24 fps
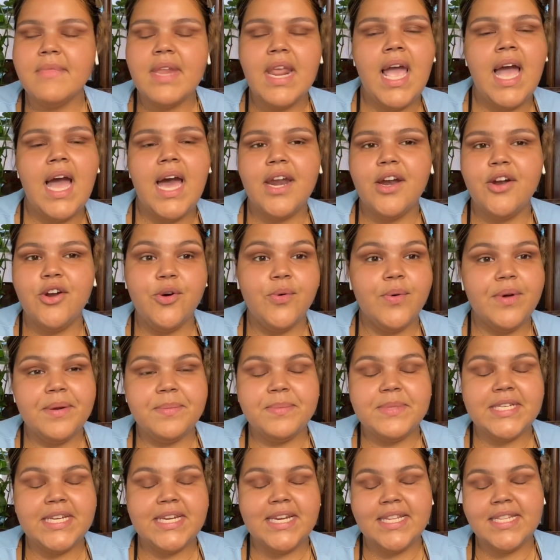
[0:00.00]
don't know what I'm
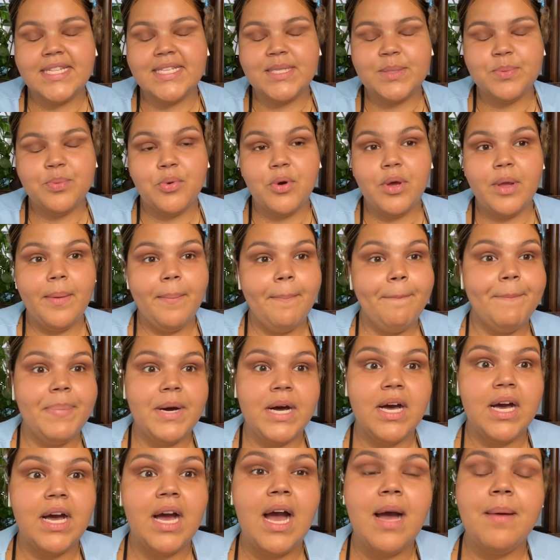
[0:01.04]
saying at this point,
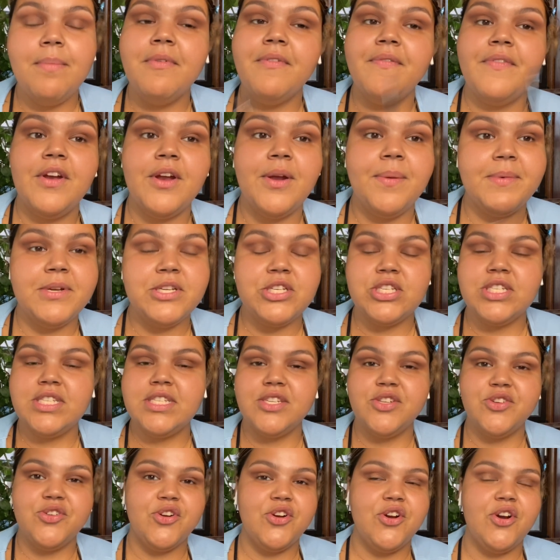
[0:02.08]
but I'm a very much a
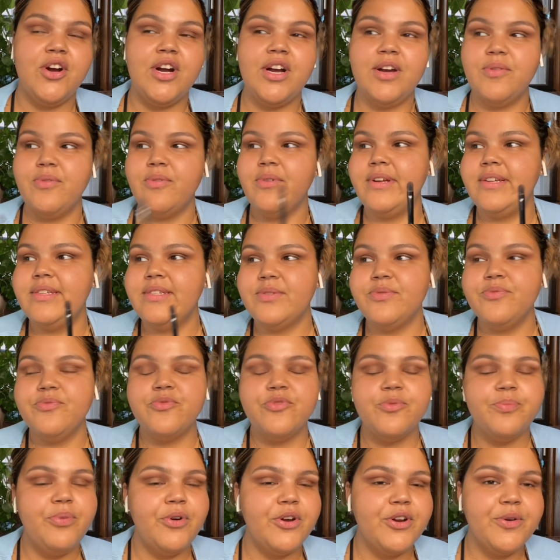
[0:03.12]
city girl. I was
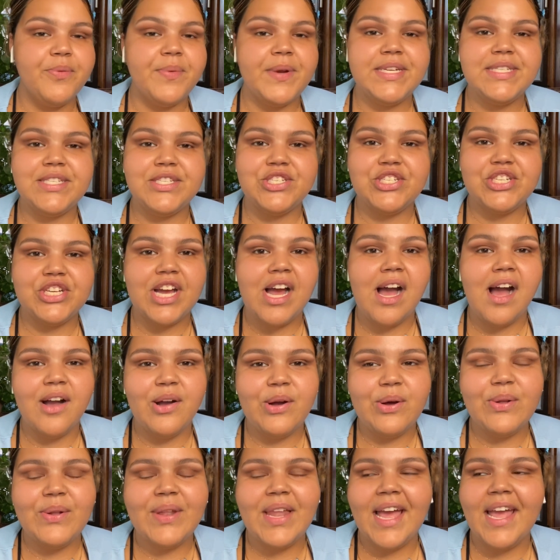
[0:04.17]
born and raised in
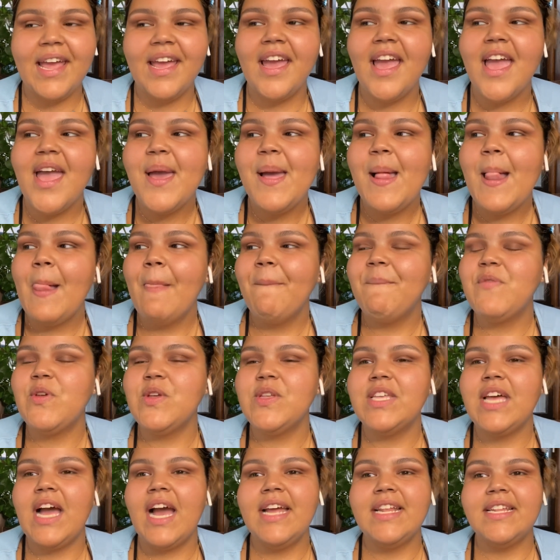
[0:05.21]
Chicago, like so
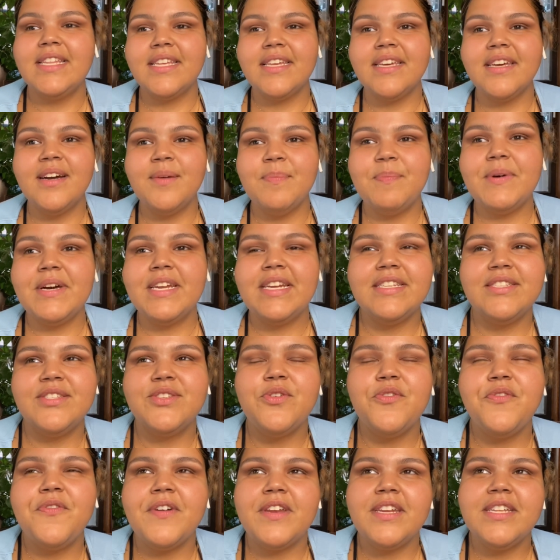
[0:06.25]
the idea, but it's
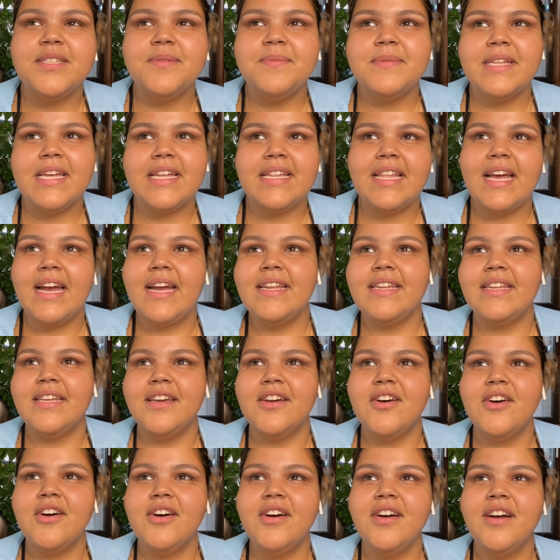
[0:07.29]
so funny to me that the
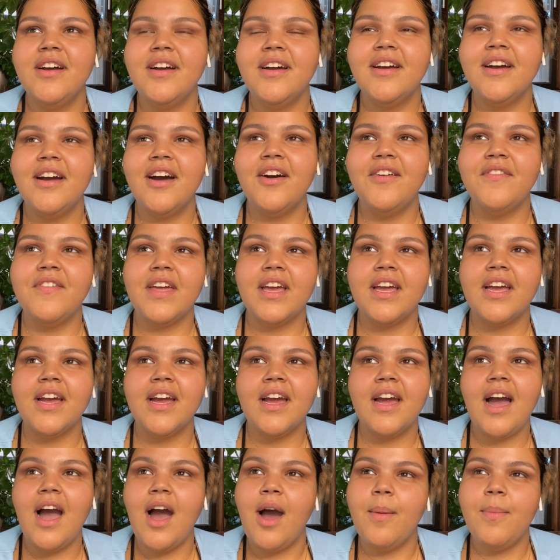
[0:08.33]
idea of like a
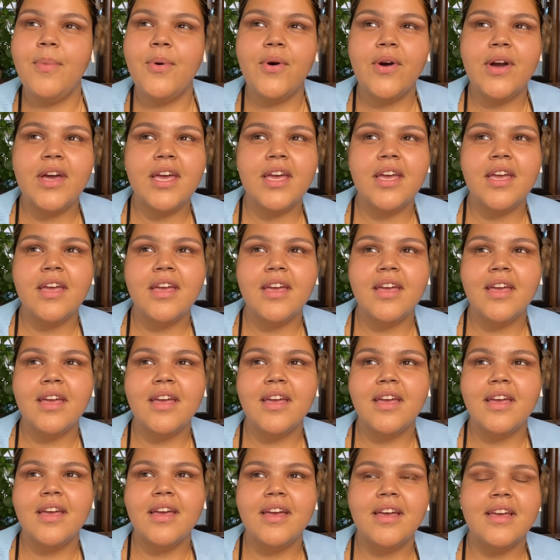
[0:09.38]
cowboy
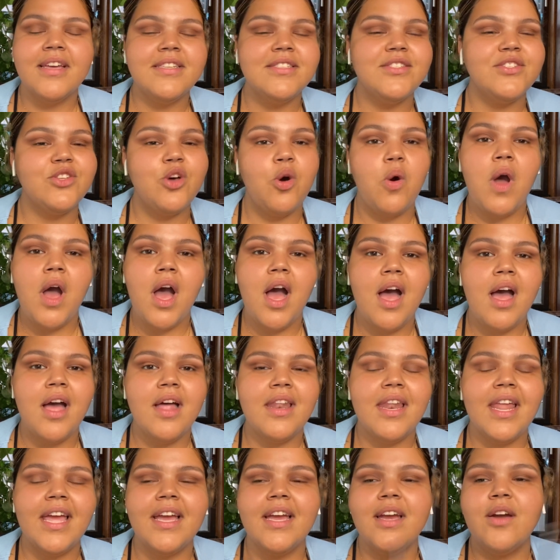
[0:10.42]
is so hot,
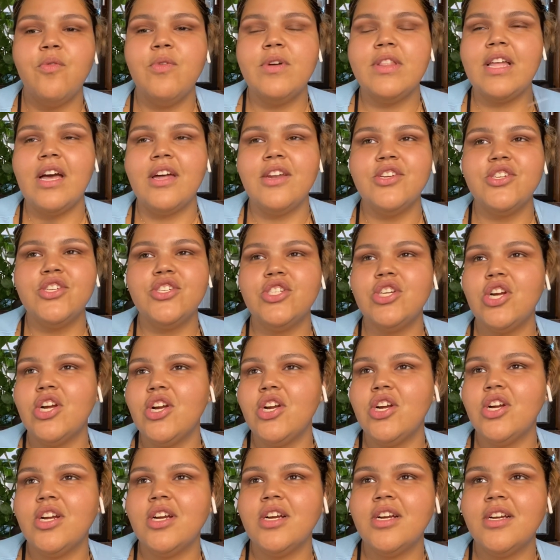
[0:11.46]
like without a
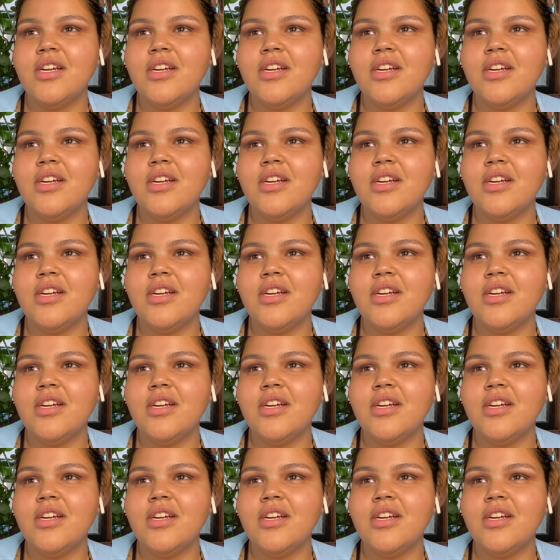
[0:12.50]
shirt,